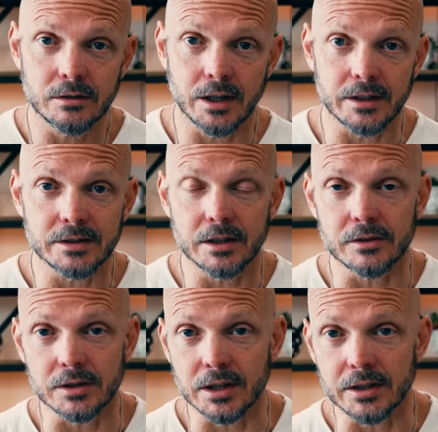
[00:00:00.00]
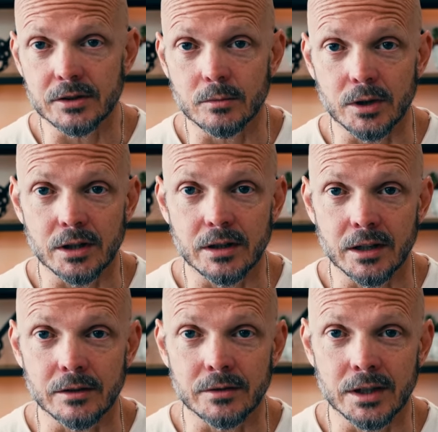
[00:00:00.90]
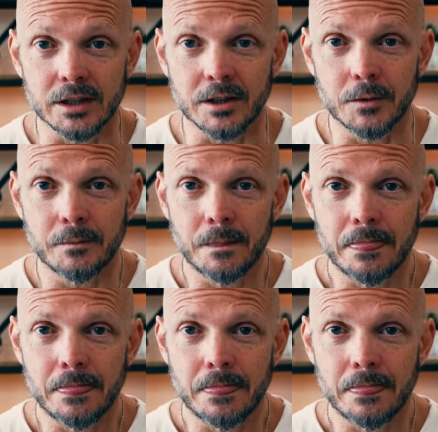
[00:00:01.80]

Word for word: Like I said, there's a link somewhere in the video.